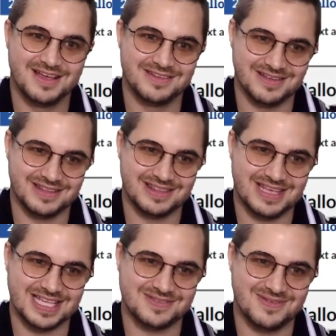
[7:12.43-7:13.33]
So
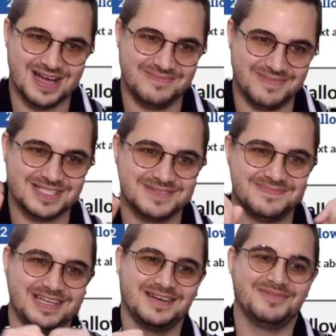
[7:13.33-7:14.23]
this one must
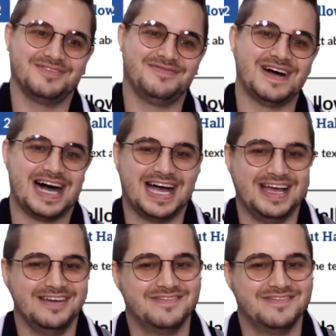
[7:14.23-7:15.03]
be number five.